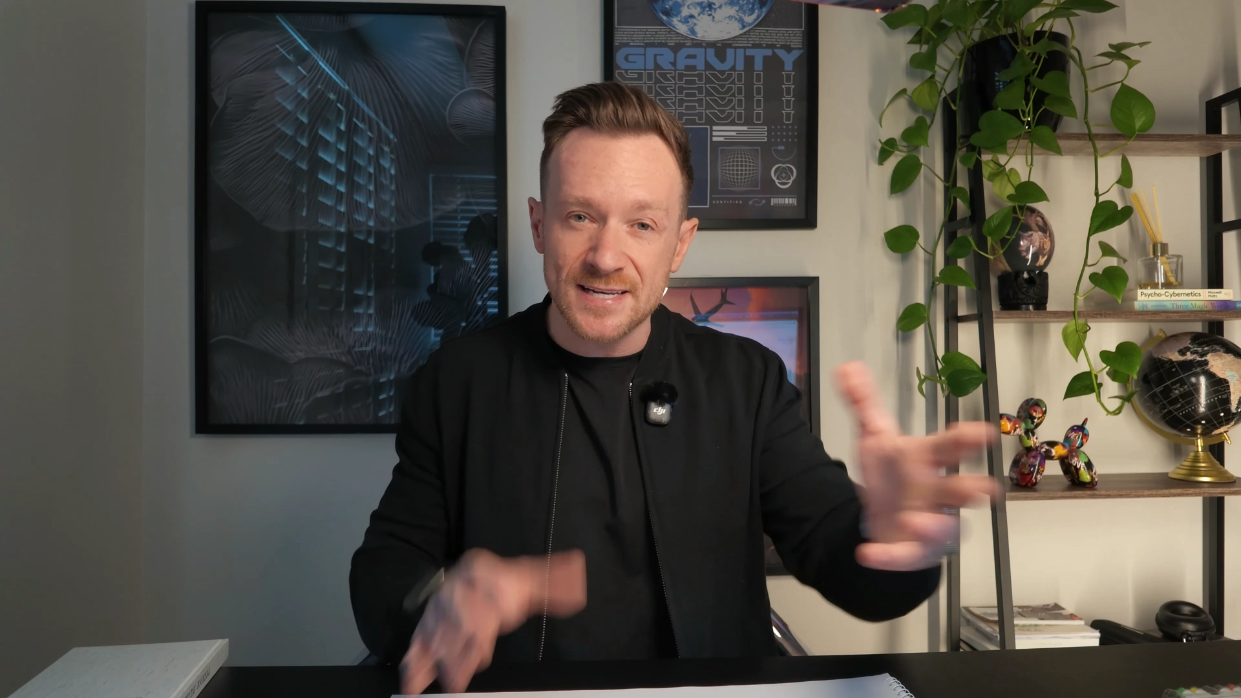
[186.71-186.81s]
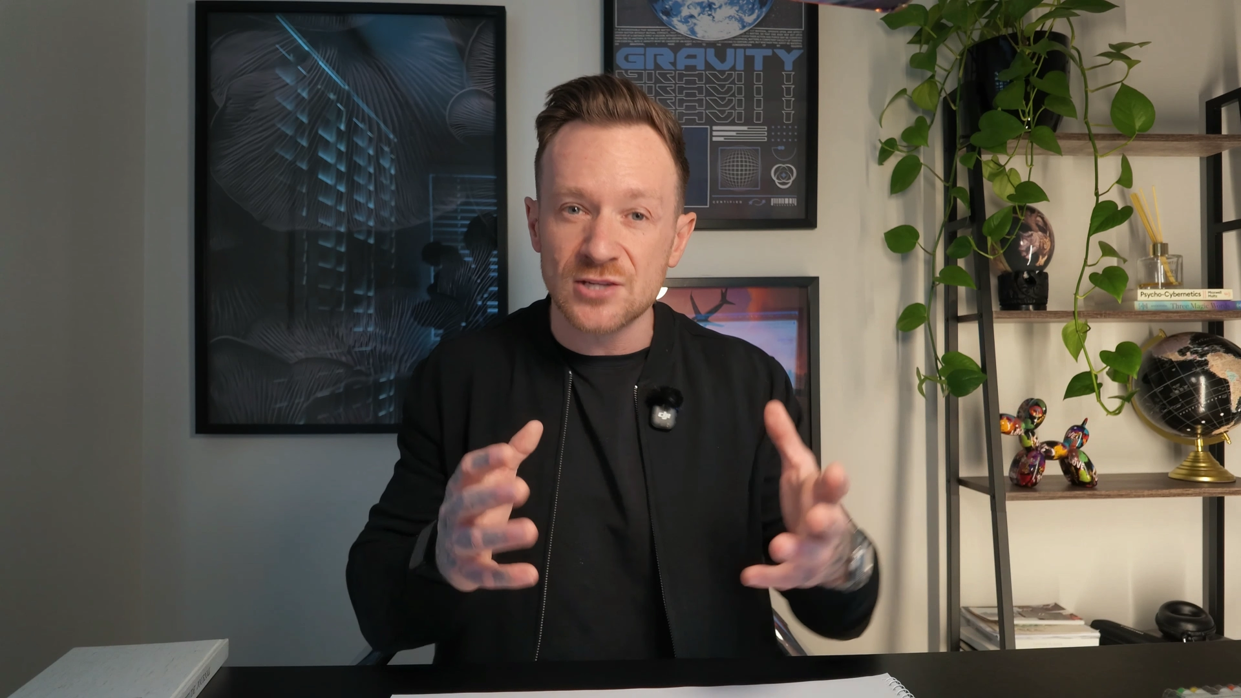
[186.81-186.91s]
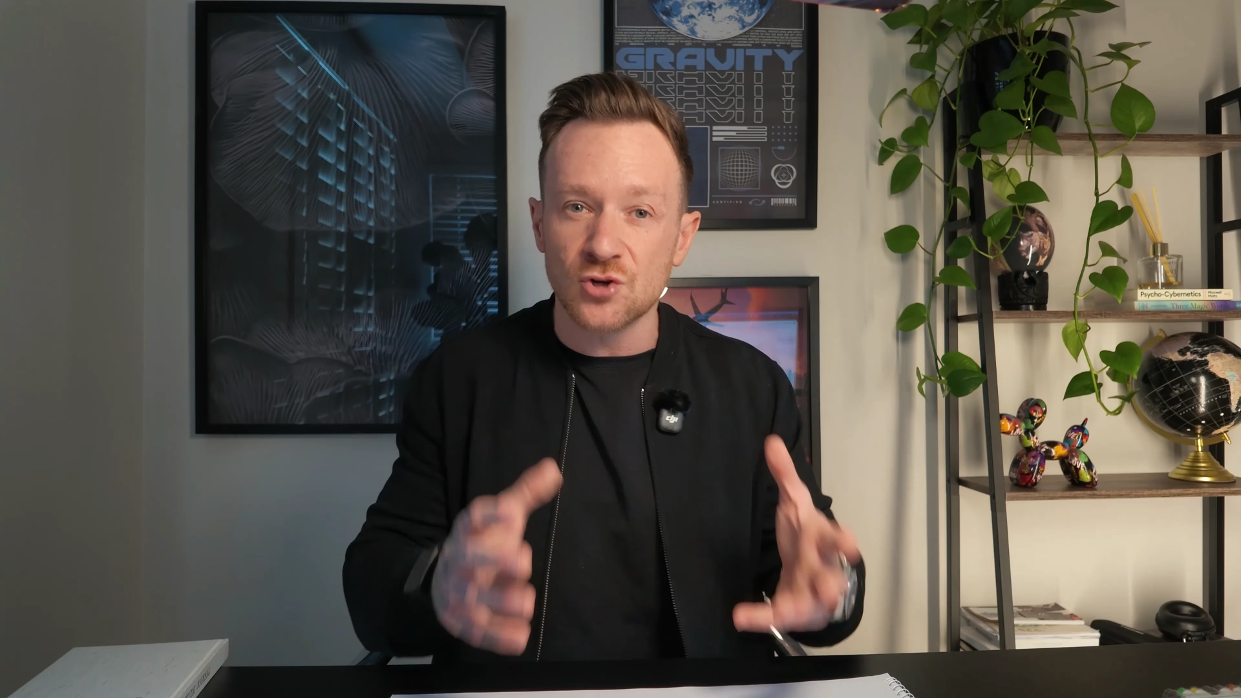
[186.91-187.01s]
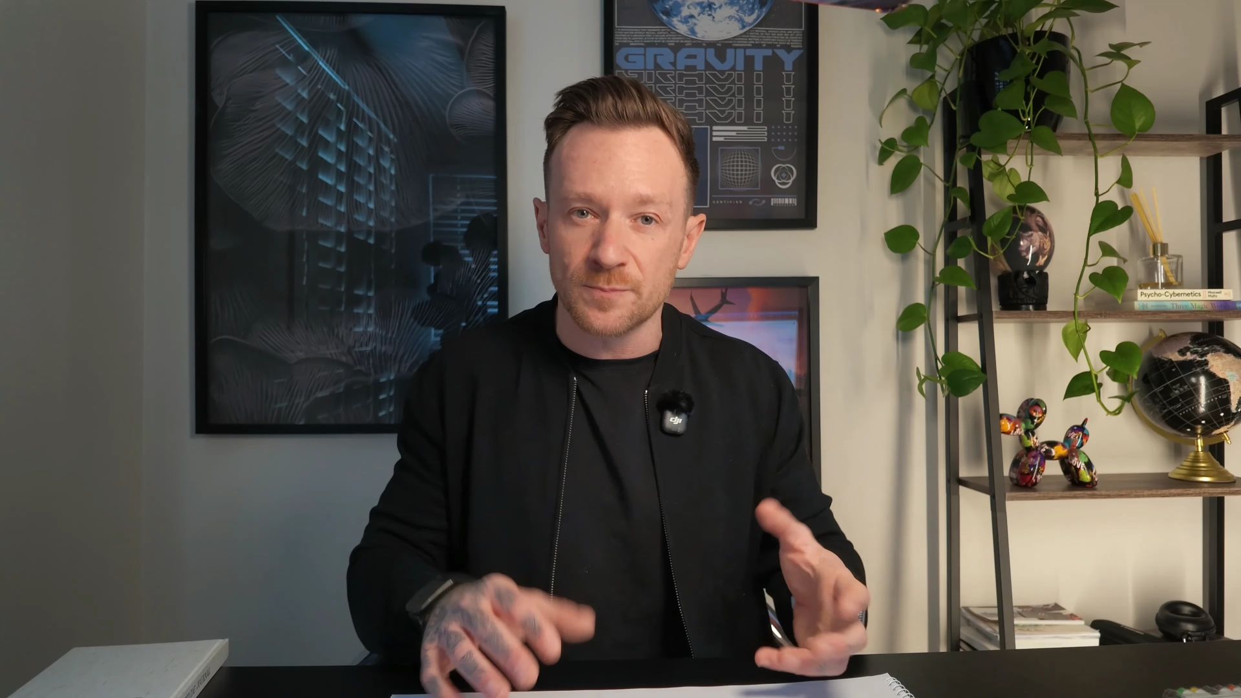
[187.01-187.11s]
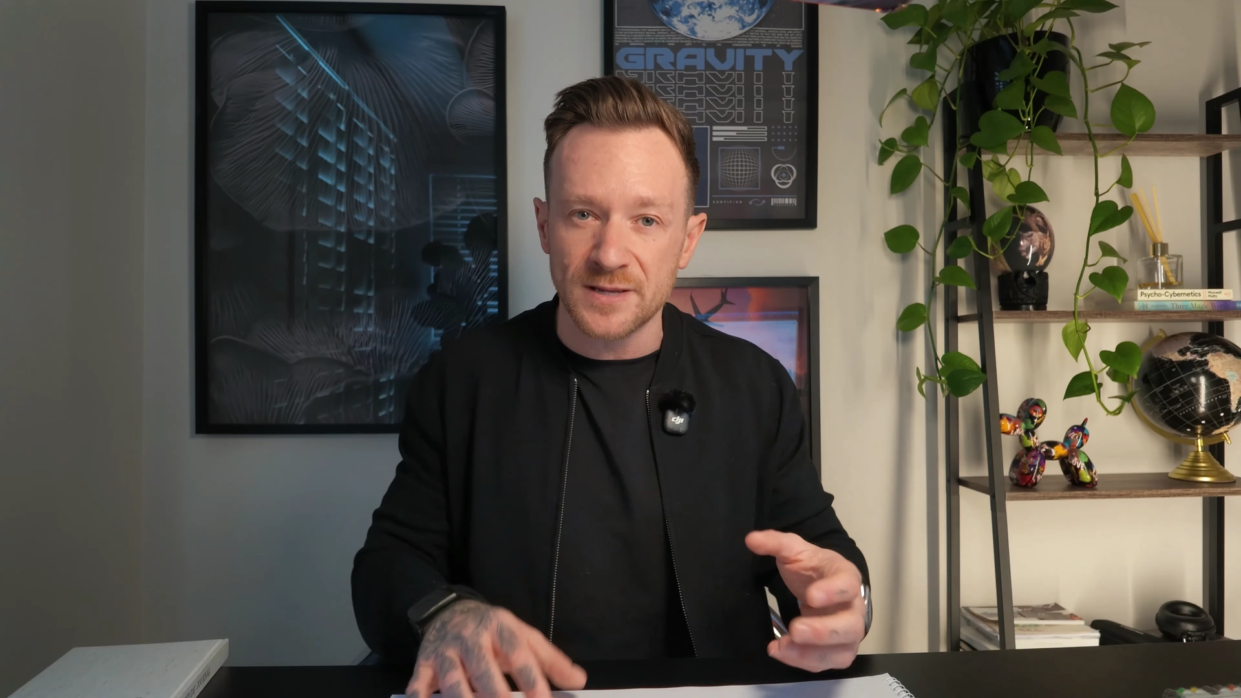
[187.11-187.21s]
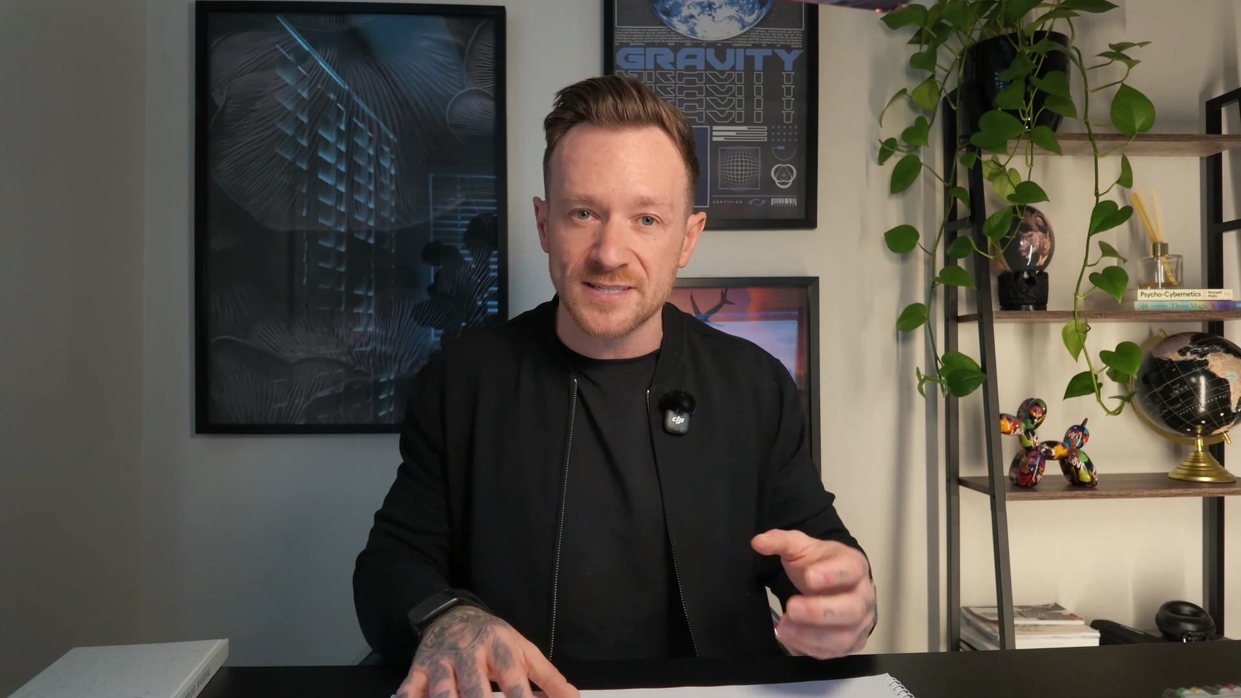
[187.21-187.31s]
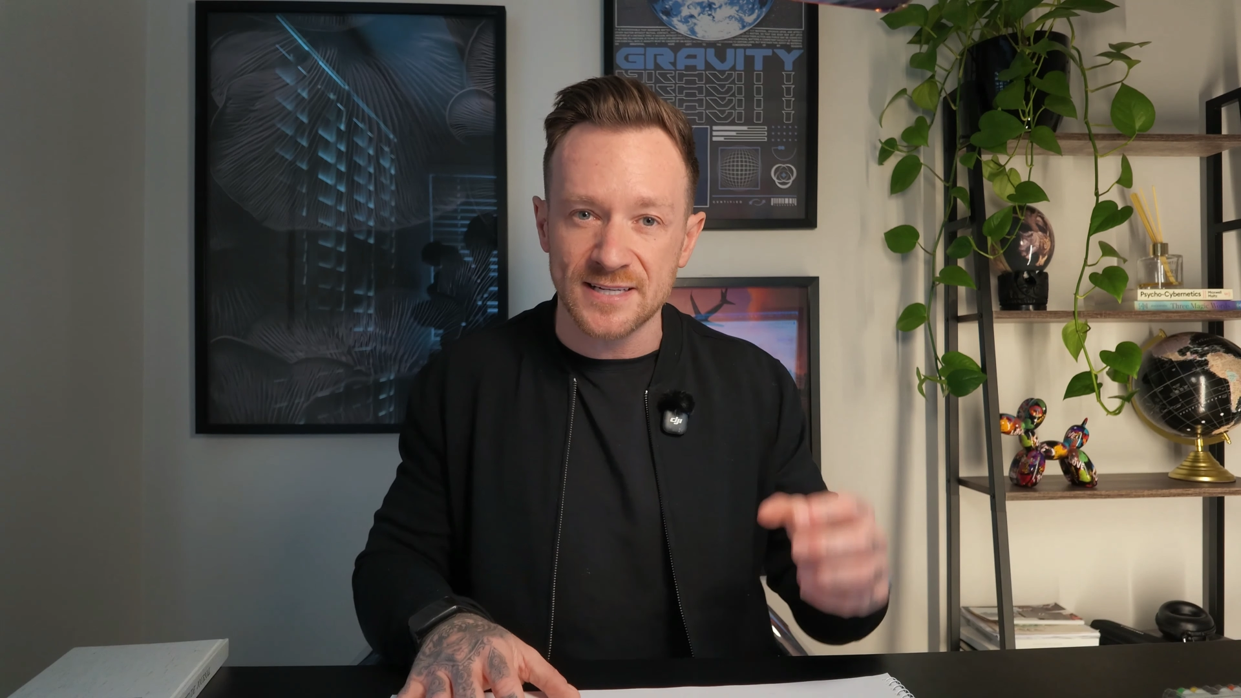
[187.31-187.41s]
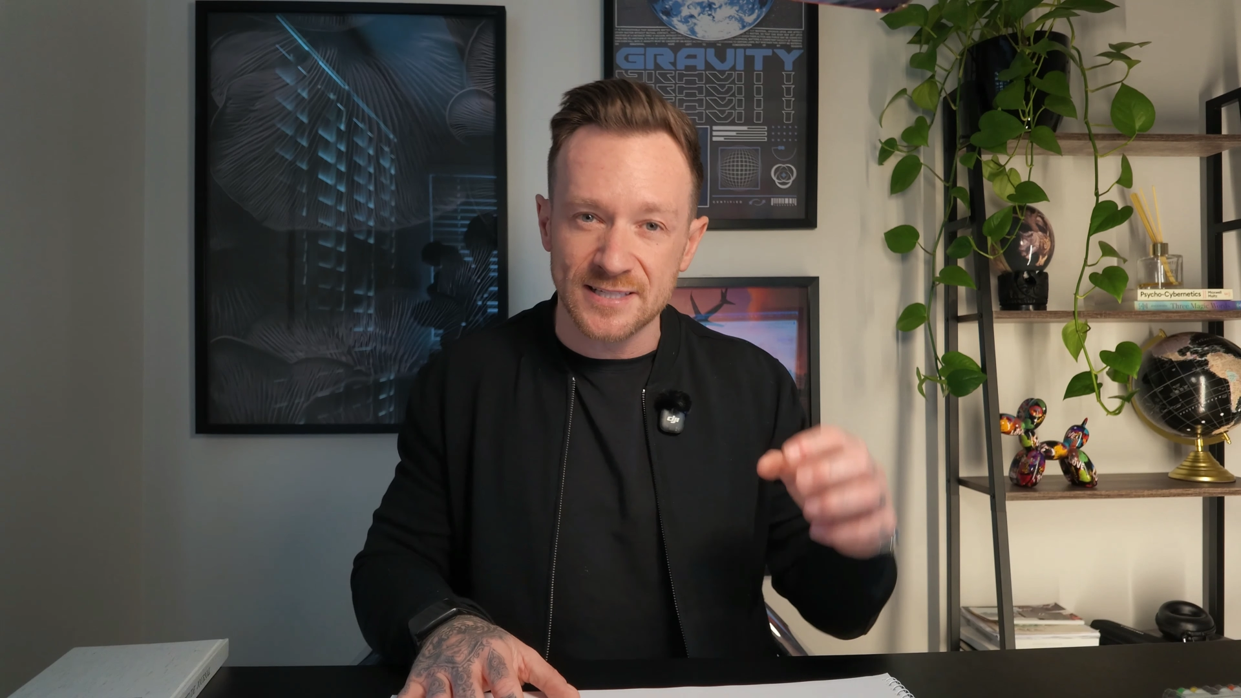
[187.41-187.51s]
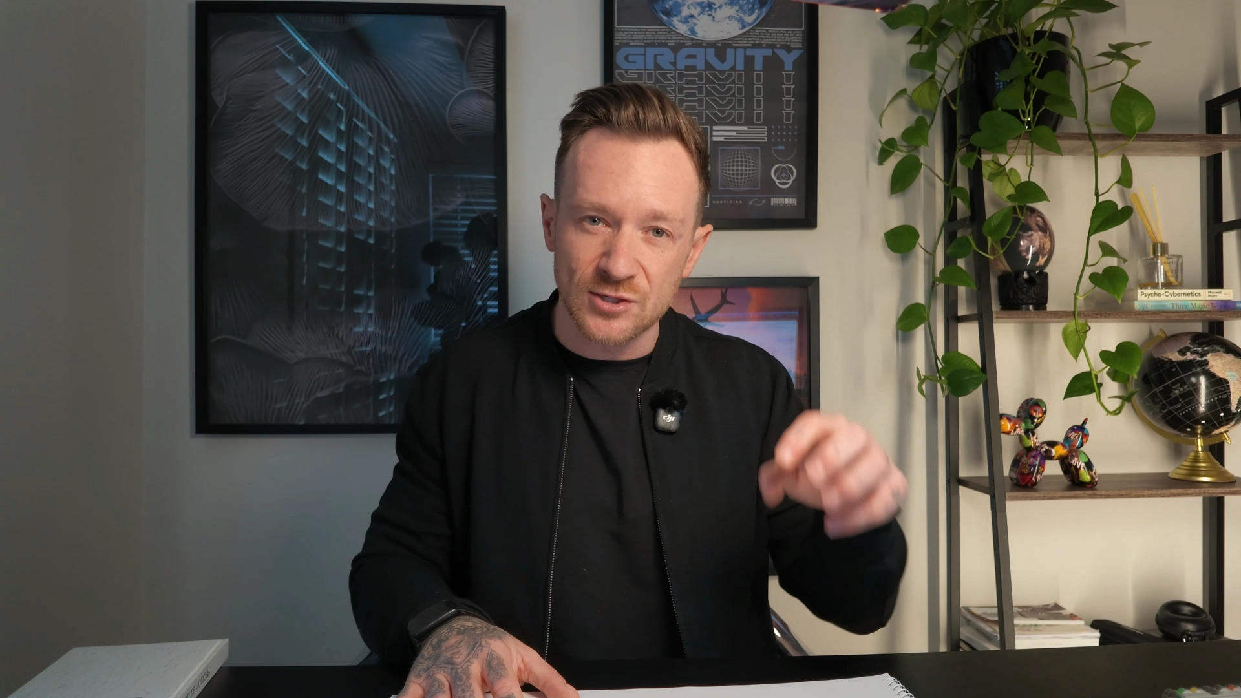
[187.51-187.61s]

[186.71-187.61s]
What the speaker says: in your business